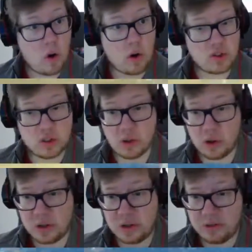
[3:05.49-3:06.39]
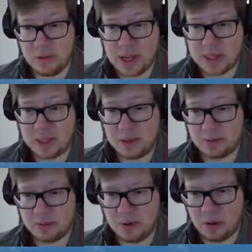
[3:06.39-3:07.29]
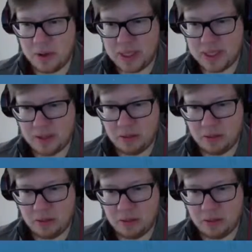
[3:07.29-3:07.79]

Stalker Tooth, like growing, like, oh